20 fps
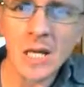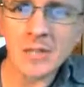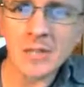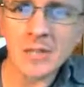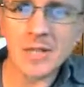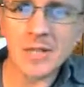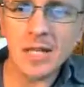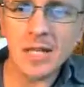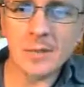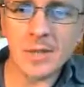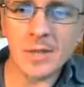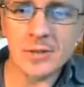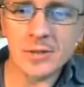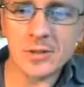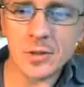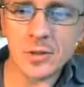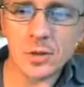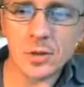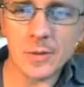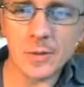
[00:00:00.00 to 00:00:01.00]
Today I'm going
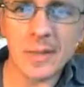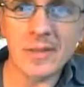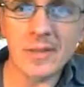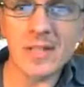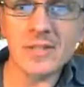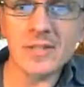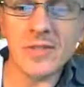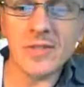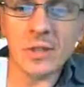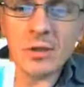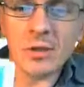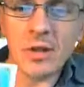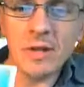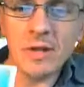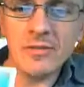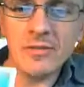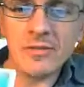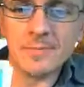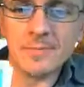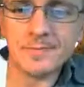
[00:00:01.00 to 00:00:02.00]
to talk about this
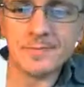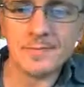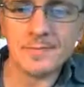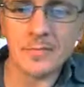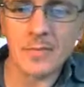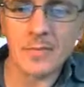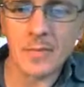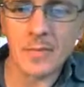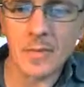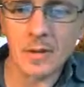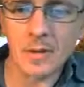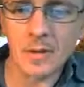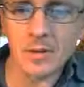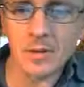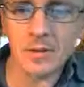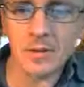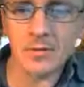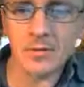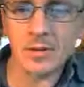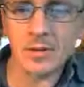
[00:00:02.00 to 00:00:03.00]
photograph.
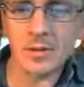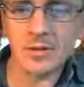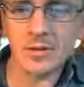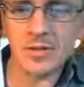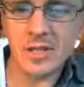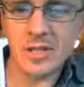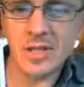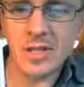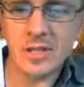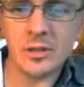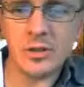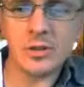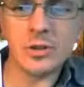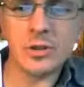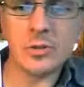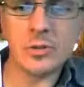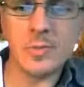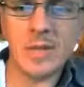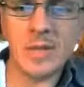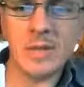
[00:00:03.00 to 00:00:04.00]
If you can see that, you
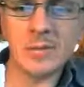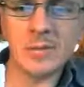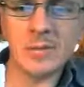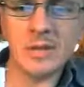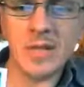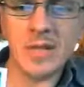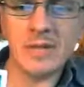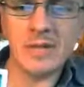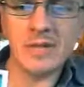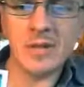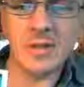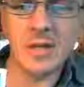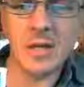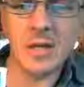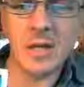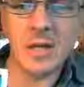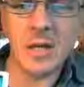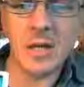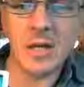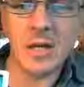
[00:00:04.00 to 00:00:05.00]
should be able to have a
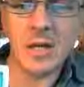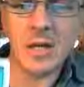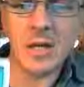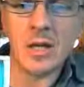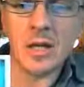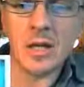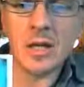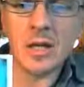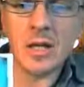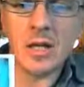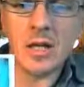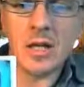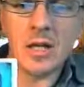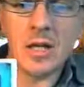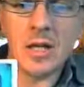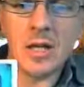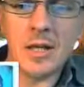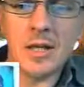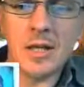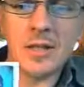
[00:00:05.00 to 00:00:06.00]

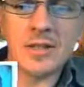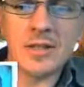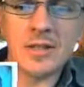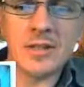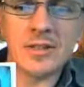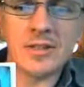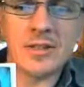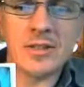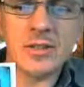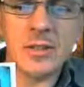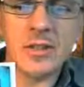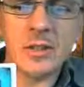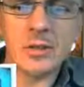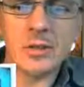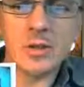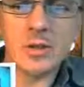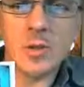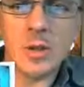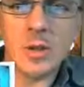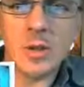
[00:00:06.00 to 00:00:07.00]
nice,
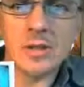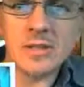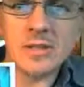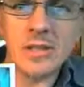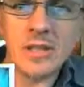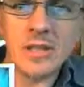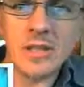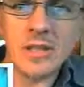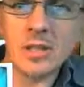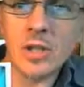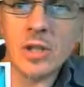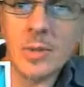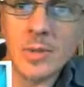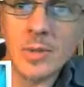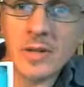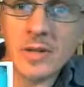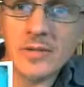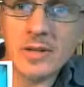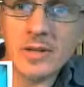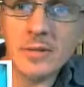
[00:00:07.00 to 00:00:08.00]
good quality
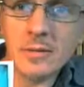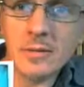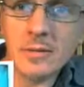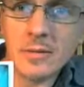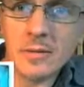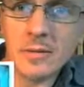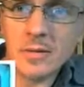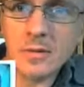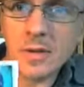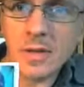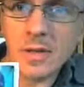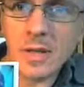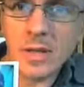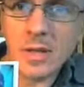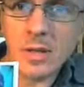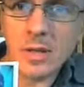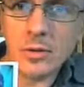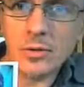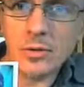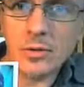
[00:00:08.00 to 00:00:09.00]
copy of it
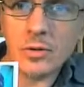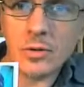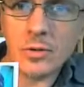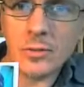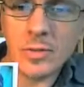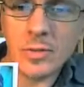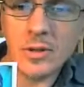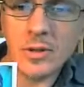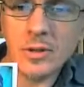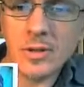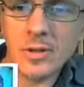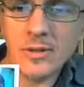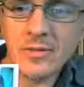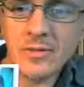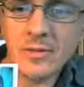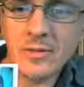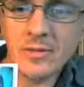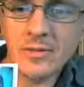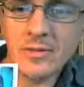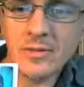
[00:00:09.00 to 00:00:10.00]
on your computer
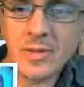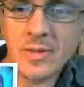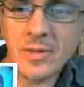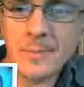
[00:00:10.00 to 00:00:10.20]
if you've